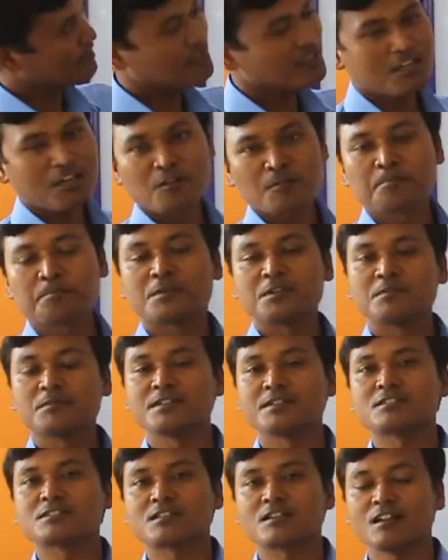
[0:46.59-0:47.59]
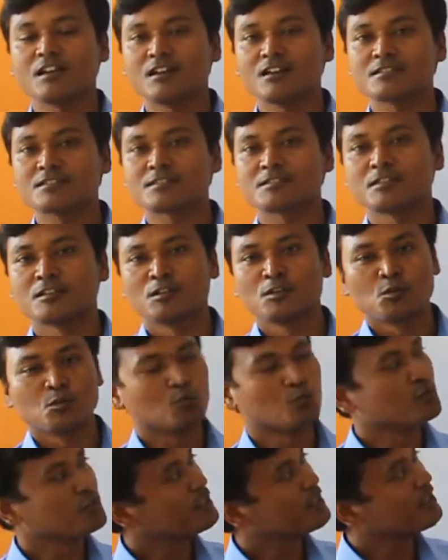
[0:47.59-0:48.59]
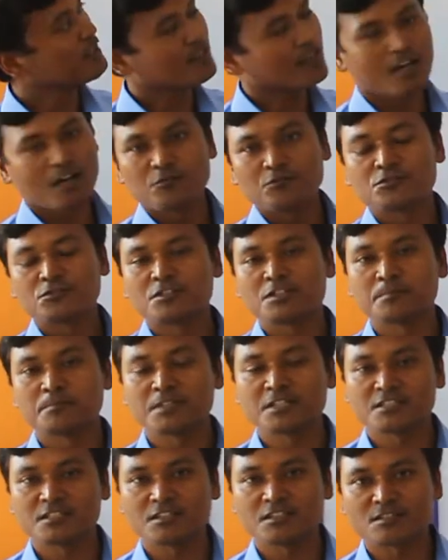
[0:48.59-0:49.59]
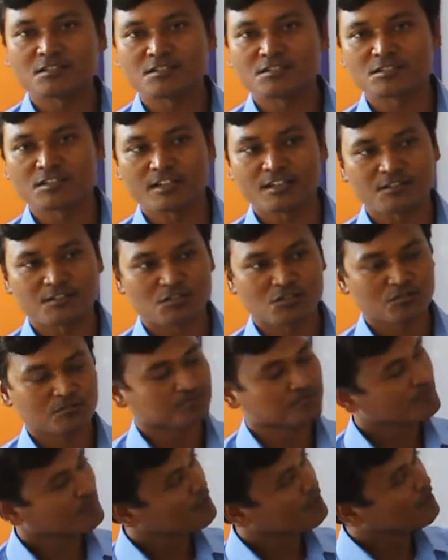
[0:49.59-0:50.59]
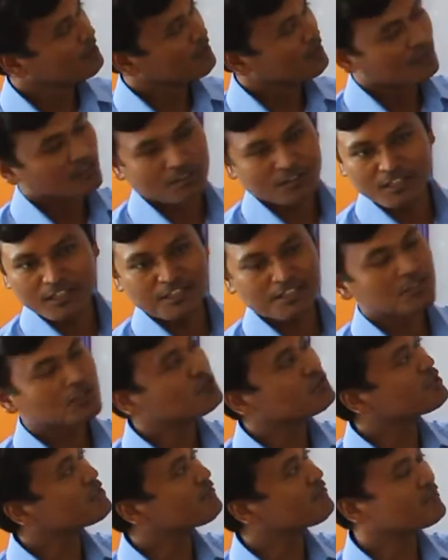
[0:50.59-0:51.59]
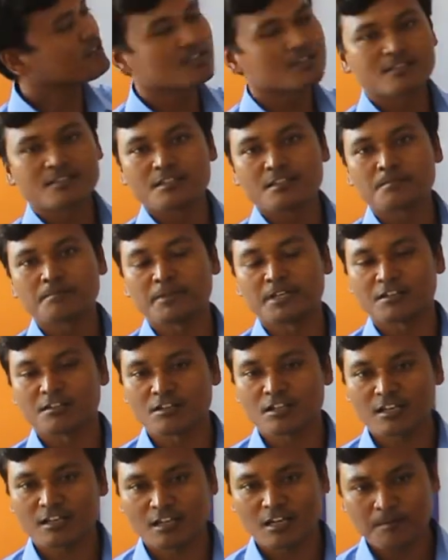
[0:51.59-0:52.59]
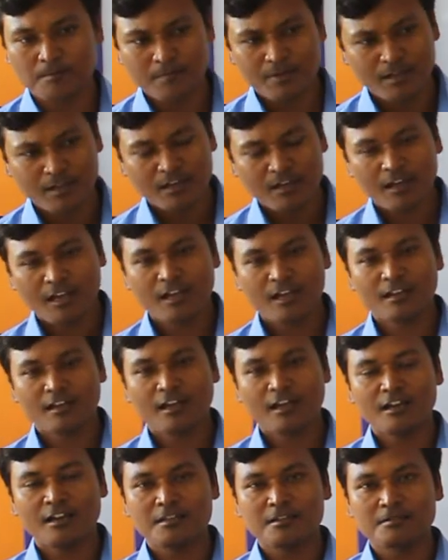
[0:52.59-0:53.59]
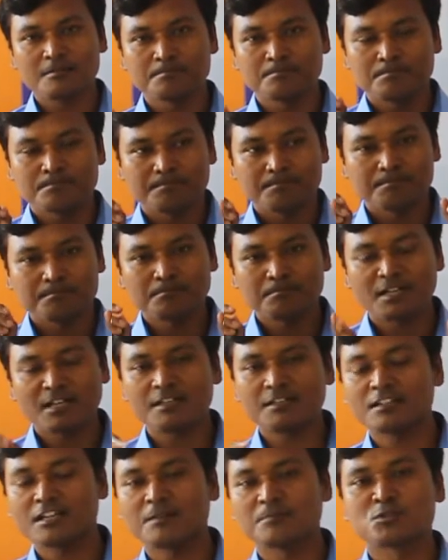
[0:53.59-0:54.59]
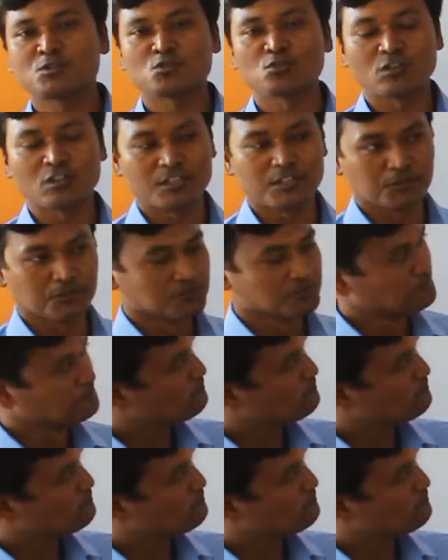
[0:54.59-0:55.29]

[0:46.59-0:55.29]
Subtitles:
In our previous class, we read how to represent the sets related to difference in Venn diagram, and I might have told you